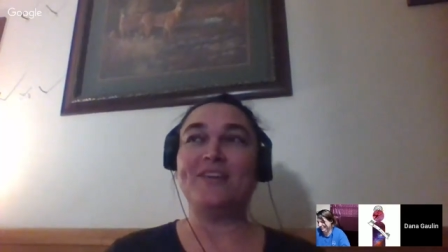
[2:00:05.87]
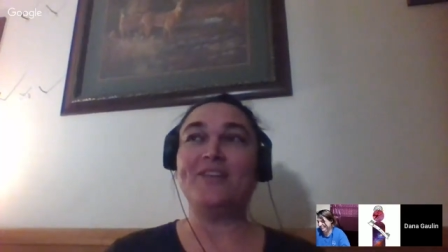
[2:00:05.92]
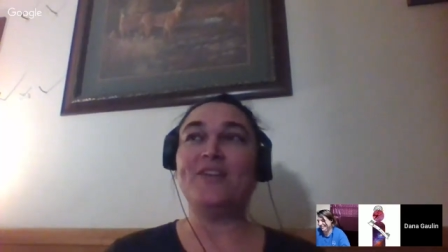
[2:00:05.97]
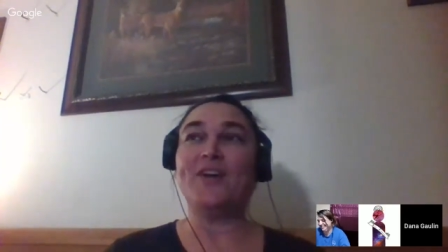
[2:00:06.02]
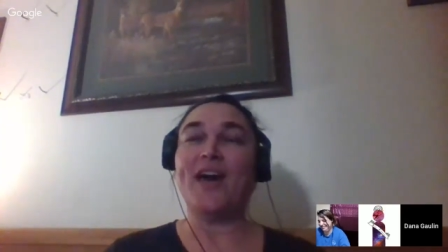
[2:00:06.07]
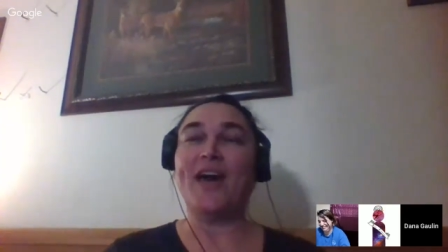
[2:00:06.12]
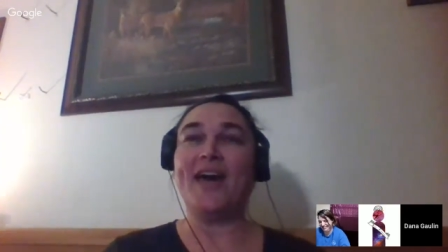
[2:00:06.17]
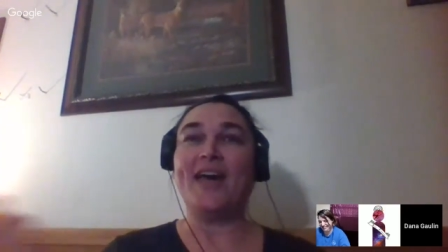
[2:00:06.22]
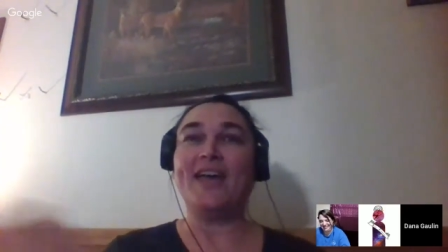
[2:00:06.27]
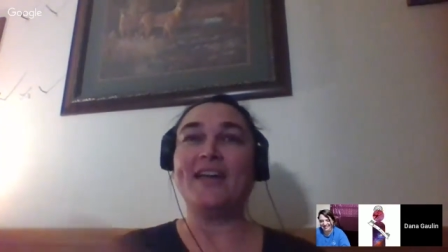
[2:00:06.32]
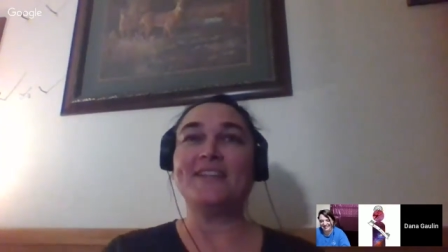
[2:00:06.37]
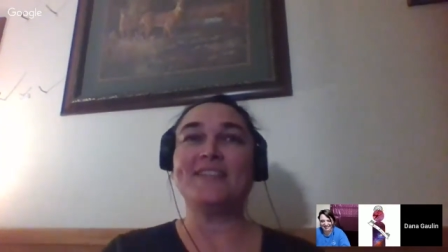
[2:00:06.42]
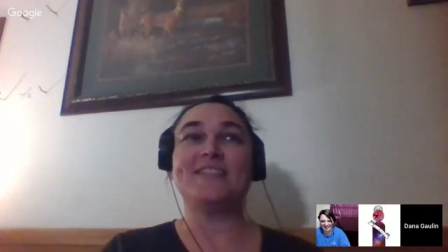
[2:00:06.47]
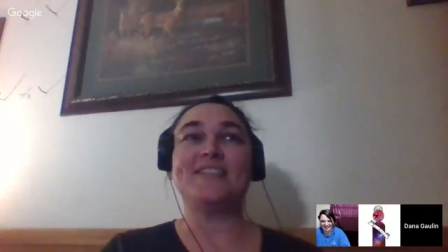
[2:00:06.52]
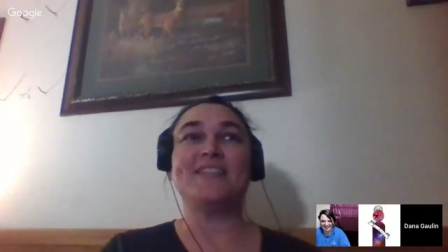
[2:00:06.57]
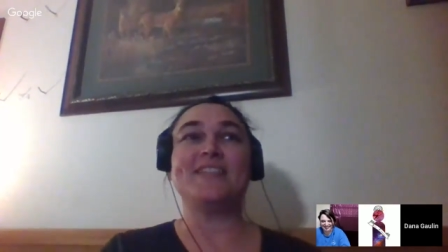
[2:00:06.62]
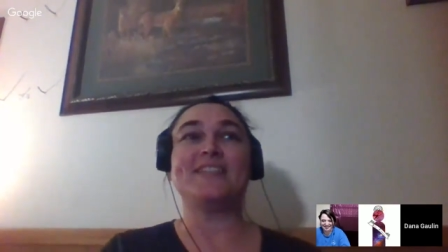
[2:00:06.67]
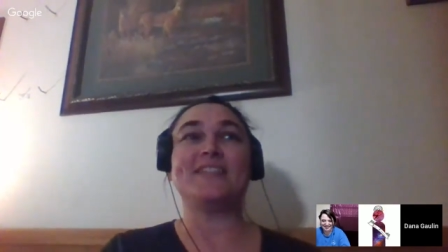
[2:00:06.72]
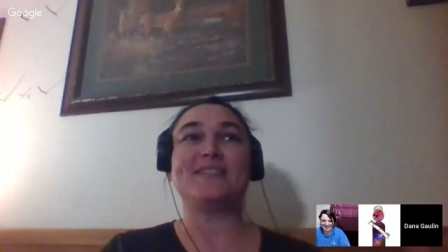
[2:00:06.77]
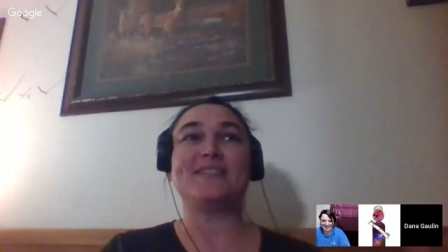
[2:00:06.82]
you guys
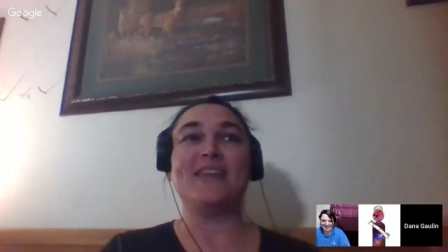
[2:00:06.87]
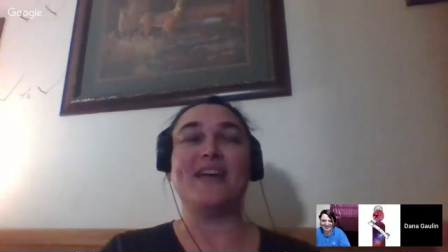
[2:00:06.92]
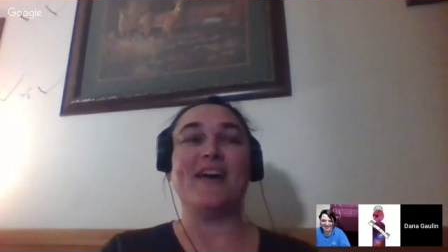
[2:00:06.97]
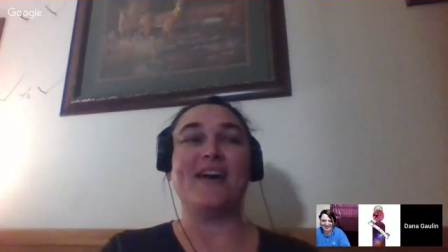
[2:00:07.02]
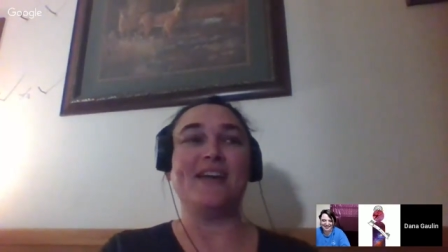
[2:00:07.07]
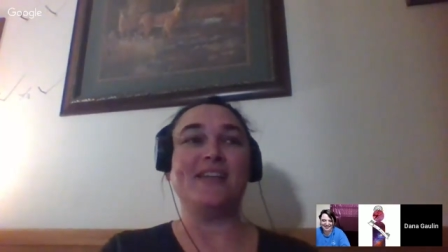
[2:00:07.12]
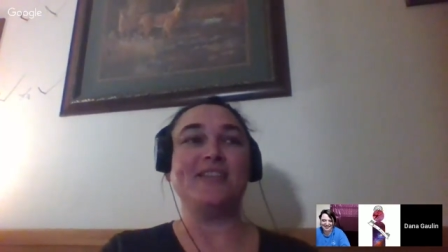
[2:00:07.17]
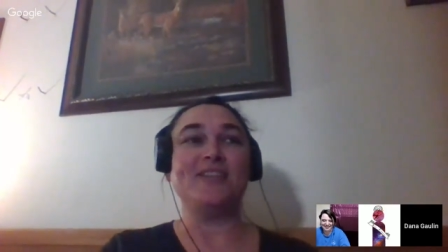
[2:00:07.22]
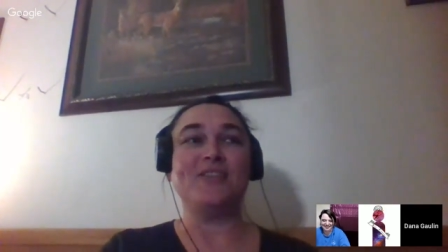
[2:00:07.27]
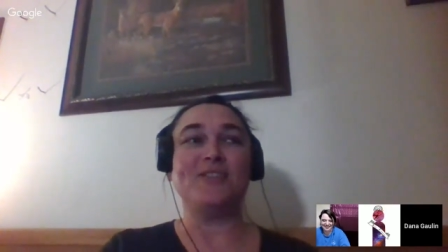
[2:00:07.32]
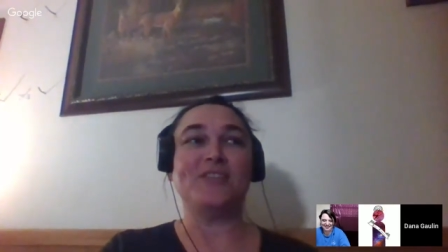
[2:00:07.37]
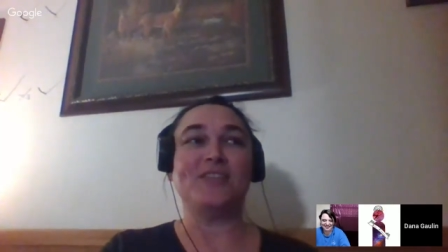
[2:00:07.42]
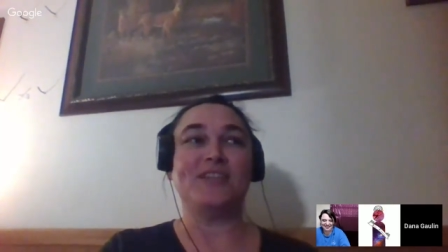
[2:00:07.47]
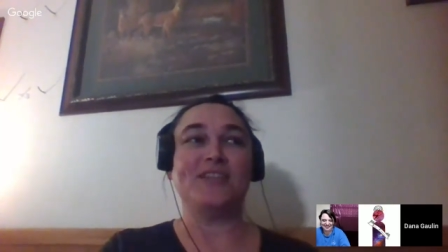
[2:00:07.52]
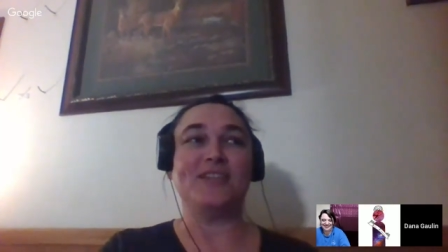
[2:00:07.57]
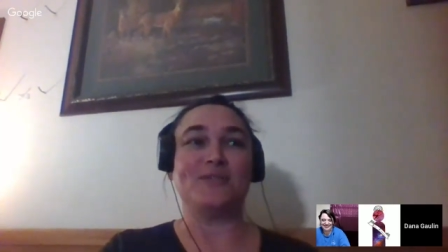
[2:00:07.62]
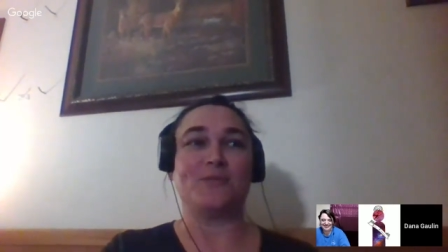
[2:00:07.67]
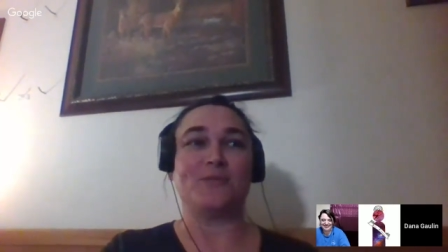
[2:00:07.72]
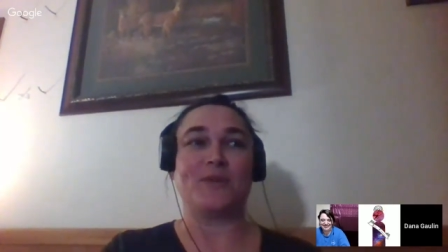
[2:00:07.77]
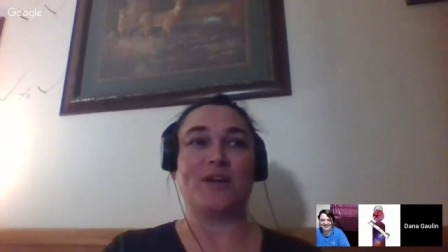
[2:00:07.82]
just unload the
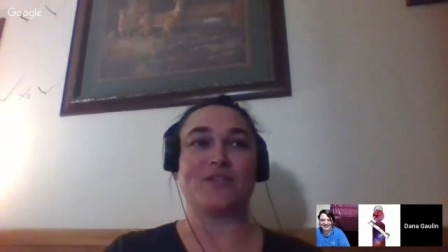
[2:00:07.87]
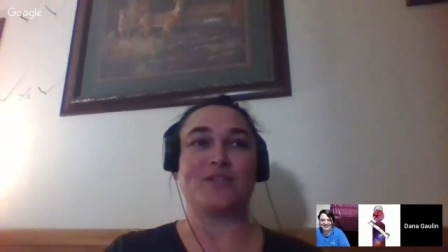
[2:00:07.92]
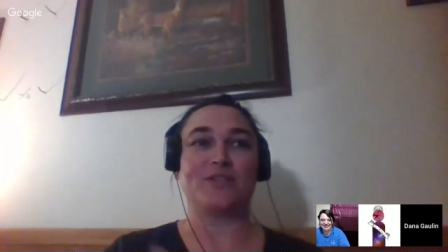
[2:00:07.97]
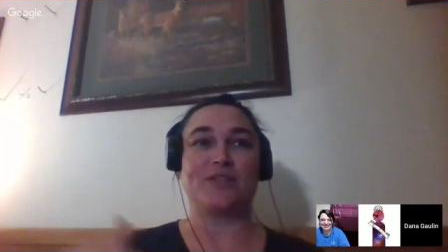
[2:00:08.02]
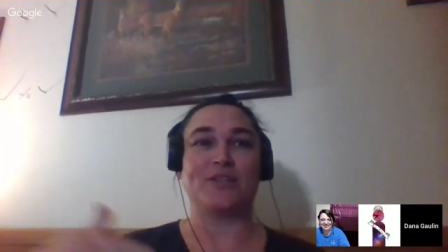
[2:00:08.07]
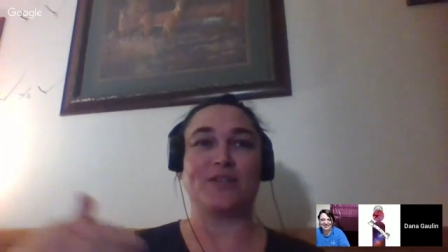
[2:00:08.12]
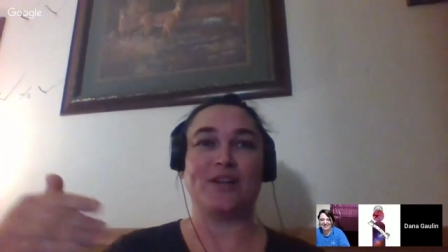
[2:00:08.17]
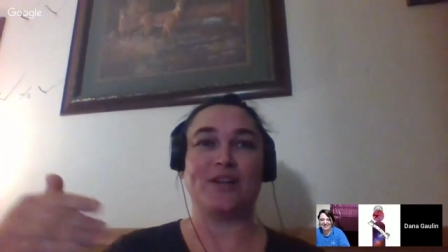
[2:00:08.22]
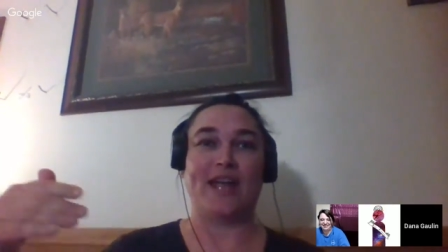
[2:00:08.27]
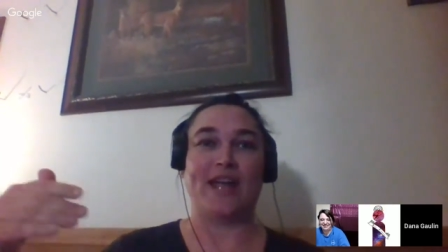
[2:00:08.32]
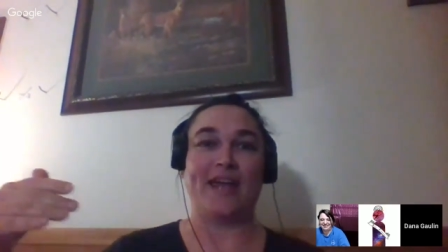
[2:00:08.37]
dishwasher.